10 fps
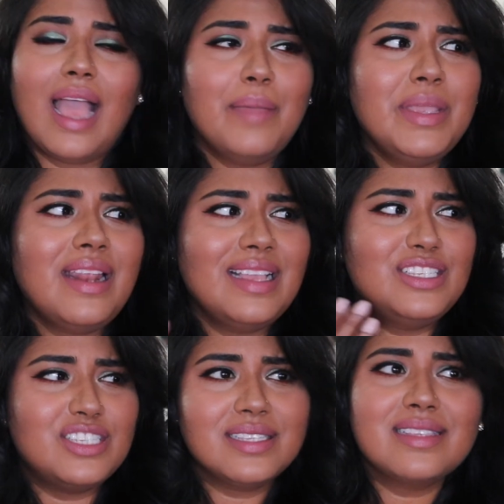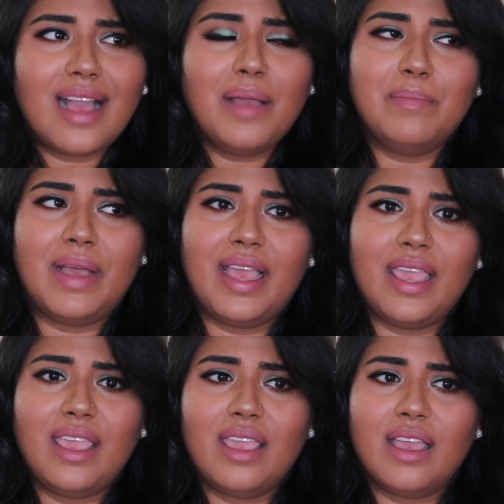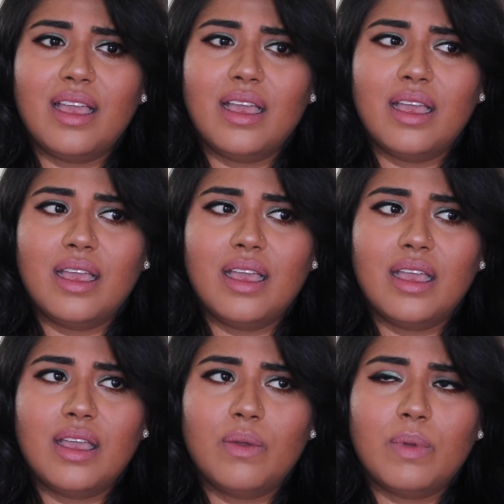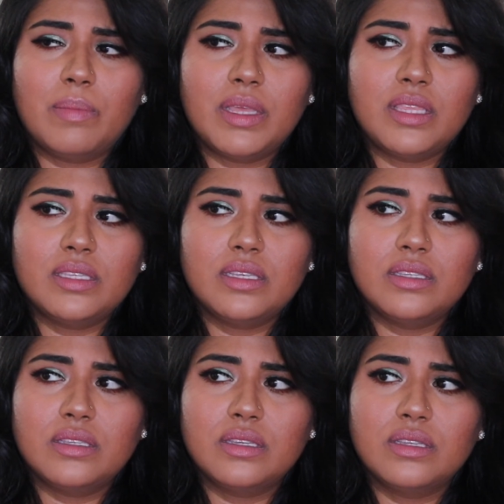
I mean, I just got my, what month this is?